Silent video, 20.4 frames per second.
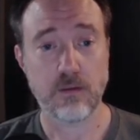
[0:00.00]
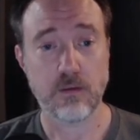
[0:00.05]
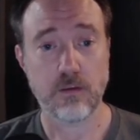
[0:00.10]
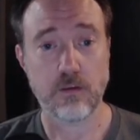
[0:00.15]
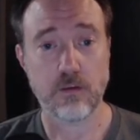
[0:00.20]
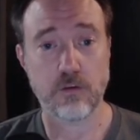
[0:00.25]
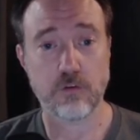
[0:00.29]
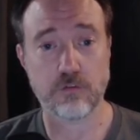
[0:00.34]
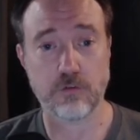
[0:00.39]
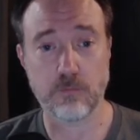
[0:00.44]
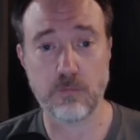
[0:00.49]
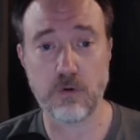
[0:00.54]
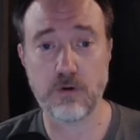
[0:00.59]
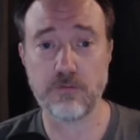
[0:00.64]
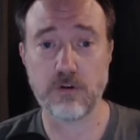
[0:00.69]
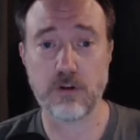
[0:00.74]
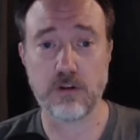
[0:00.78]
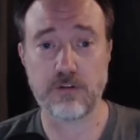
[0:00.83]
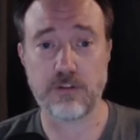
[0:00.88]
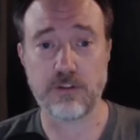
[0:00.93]
So moving
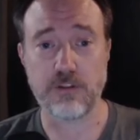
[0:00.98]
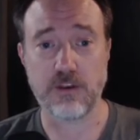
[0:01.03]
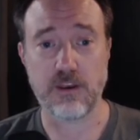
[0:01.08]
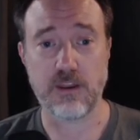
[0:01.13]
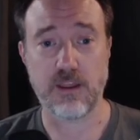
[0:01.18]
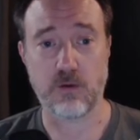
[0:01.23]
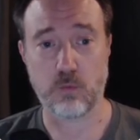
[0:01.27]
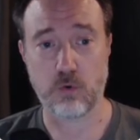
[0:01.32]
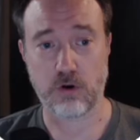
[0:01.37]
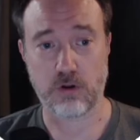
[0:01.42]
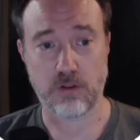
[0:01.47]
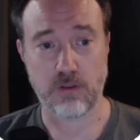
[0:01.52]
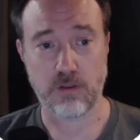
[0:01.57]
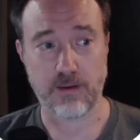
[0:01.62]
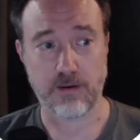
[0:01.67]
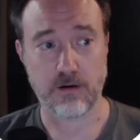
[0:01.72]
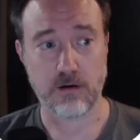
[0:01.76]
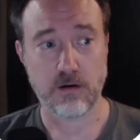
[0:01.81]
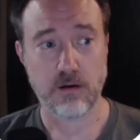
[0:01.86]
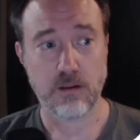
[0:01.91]
on to the network
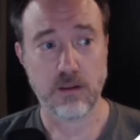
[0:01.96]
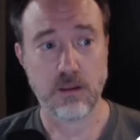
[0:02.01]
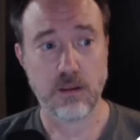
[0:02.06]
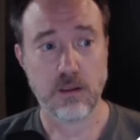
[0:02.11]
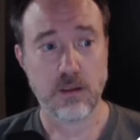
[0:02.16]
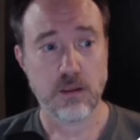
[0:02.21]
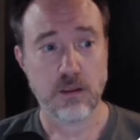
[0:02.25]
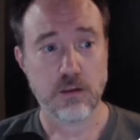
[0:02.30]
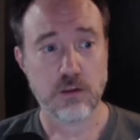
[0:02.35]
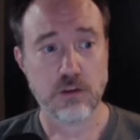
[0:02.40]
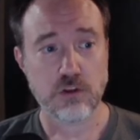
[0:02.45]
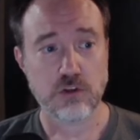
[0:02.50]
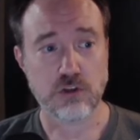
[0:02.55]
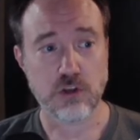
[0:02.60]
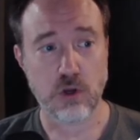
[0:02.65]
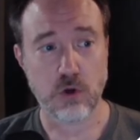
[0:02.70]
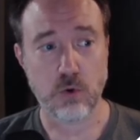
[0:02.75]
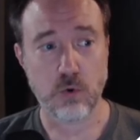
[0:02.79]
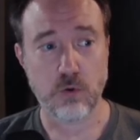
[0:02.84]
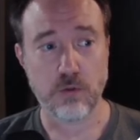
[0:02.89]
layer.
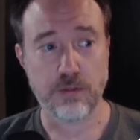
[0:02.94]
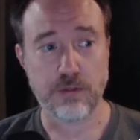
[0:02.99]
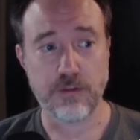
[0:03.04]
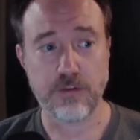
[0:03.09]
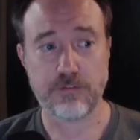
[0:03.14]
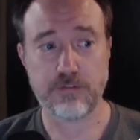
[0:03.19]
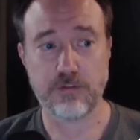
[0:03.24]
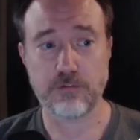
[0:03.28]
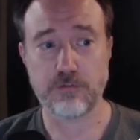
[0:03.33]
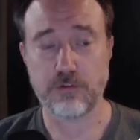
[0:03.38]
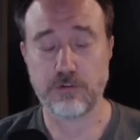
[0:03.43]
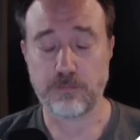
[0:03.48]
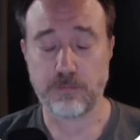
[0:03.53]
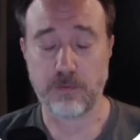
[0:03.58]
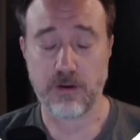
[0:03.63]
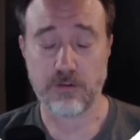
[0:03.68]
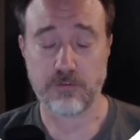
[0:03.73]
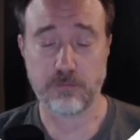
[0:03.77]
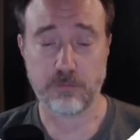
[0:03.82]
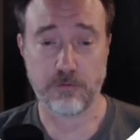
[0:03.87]
So this is
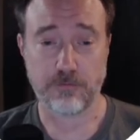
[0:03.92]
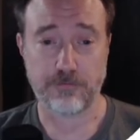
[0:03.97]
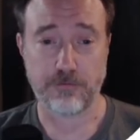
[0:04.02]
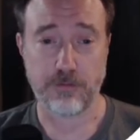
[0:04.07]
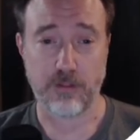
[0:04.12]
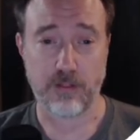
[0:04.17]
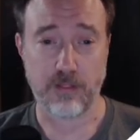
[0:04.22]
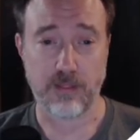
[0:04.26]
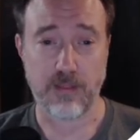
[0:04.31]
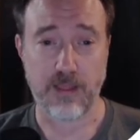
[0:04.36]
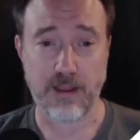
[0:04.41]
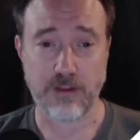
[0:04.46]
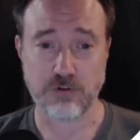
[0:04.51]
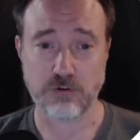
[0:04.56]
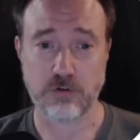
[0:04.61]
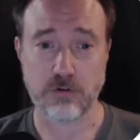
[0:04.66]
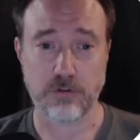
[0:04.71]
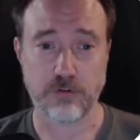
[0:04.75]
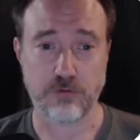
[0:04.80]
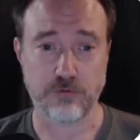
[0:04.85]
responsible for the
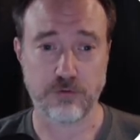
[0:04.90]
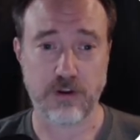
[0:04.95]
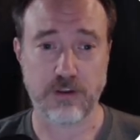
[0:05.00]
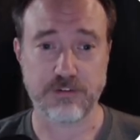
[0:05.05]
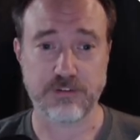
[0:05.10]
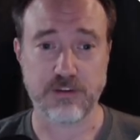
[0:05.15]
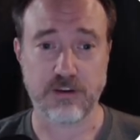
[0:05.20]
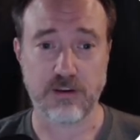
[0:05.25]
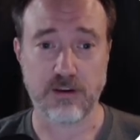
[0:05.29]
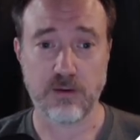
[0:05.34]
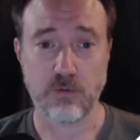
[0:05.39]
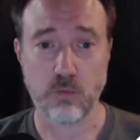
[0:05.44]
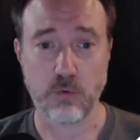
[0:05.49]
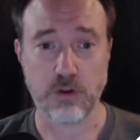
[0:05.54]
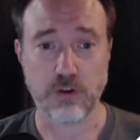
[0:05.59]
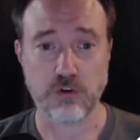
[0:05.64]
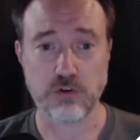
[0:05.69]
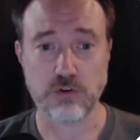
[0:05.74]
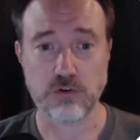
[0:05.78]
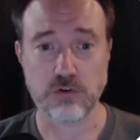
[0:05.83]
logical addressing,
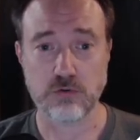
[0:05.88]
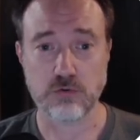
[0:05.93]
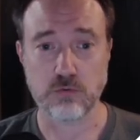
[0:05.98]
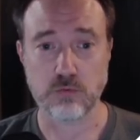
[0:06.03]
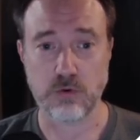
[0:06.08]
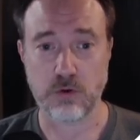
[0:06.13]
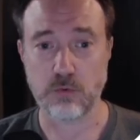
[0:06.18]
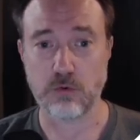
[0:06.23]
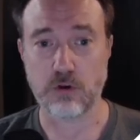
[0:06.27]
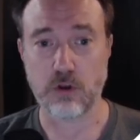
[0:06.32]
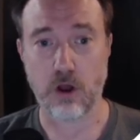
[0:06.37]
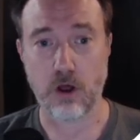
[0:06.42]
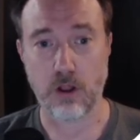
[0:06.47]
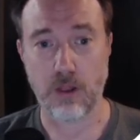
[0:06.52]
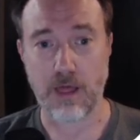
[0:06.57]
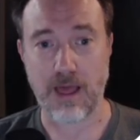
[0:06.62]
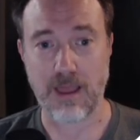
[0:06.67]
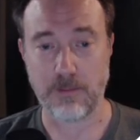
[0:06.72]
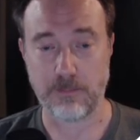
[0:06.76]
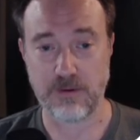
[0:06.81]
which we would
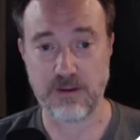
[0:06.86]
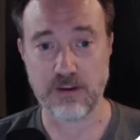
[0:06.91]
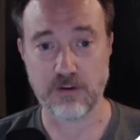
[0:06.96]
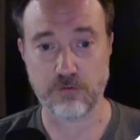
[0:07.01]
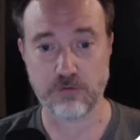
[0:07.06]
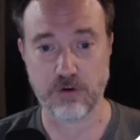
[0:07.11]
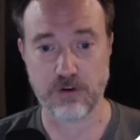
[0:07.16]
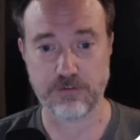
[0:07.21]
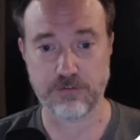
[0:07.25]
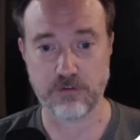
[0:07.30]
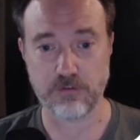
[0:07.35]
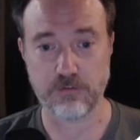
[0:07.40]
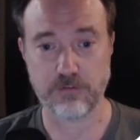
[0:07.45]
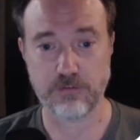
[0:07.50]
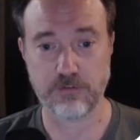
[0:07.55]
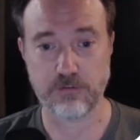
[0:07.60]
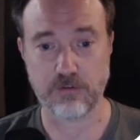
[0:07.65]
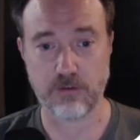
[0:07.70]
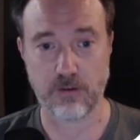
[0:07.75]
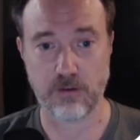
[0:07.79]
call IP
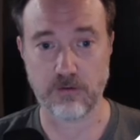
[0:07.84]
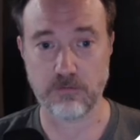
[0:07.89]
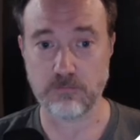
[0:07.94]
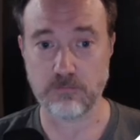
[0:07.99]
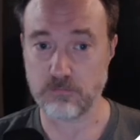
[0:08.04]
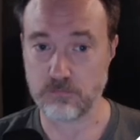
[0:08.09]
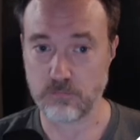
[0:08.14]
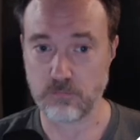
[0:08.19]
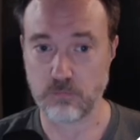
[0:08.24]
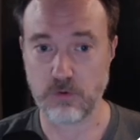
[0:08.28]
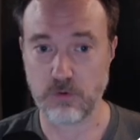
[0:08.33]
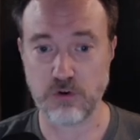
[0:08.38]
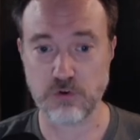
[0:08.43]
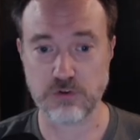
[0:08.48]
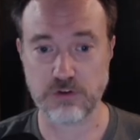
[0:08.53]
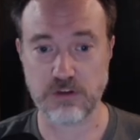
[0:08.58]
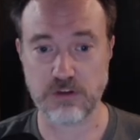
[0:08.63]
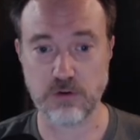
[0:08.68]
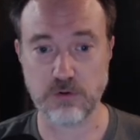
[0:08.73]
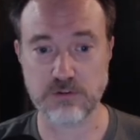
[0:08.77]
addresses, and we
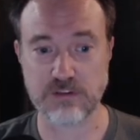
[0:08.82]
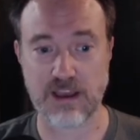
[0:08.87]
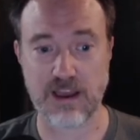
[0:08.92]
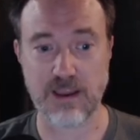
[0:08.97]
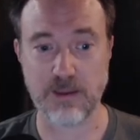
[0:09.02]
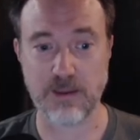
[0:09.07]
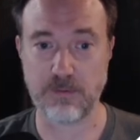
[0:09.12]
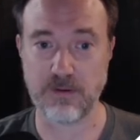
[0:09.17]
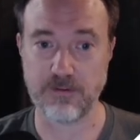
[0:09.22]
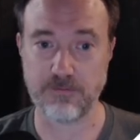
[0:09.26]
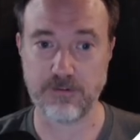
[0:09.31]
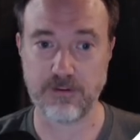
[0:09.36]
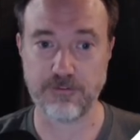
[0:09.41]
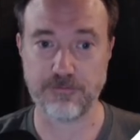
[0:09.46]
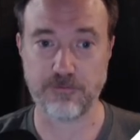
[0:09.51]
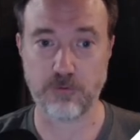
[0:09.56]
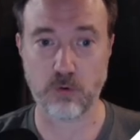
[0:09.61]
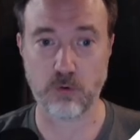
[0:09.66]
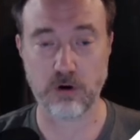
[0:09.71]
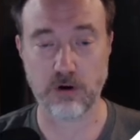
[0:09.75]
usually use IPv4
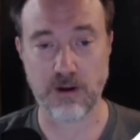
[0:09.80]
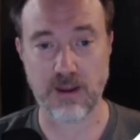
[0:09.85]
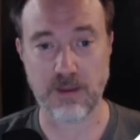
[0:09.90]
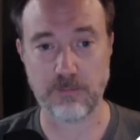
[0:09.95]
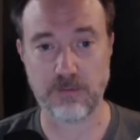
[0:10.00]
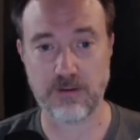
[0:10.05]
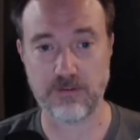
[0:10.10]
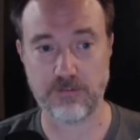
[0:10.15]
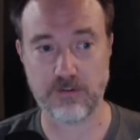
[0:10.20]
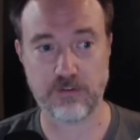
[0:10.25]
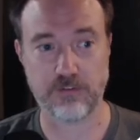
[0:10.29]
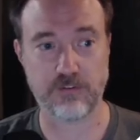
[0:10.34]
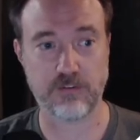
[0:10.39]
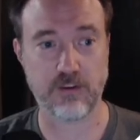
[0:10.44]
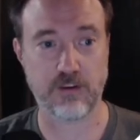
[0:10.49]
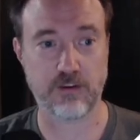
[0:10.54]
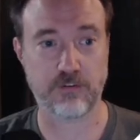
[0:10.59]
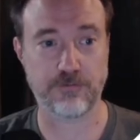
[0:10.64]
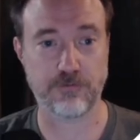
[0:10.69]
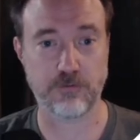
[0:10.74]
or
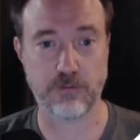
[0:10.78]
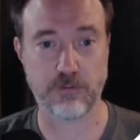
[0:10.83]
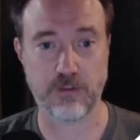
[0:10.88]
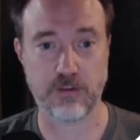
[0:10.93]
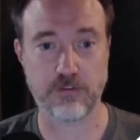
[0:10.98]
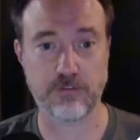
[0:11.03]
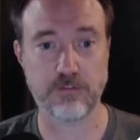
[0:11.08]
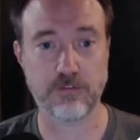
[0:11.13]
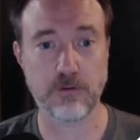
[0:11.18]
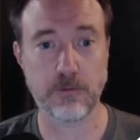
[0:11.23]
IPv6 for this.